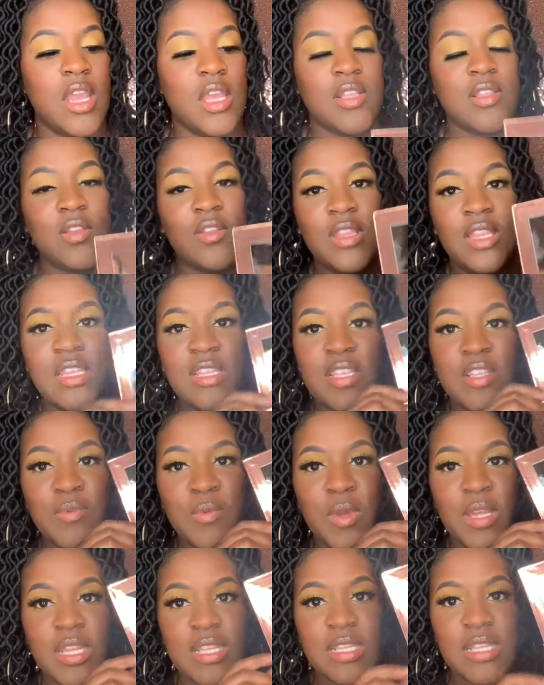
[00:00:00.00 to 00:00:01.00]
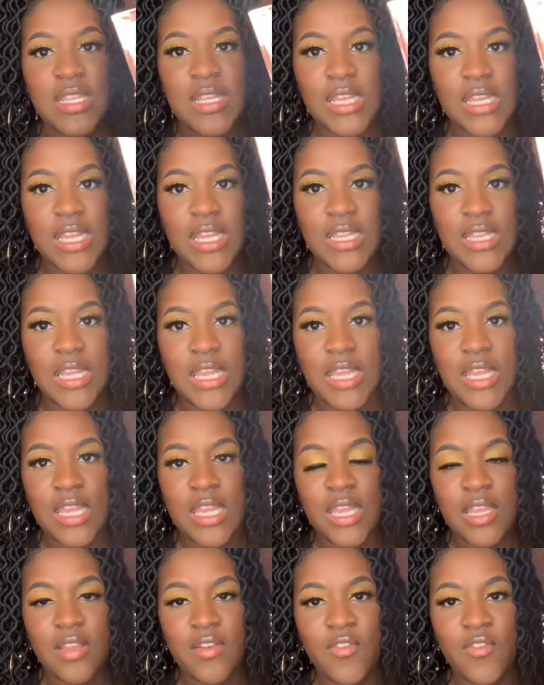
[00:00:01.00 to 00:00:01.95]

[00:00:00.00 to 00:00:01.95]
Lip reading: So this is what it's looking like.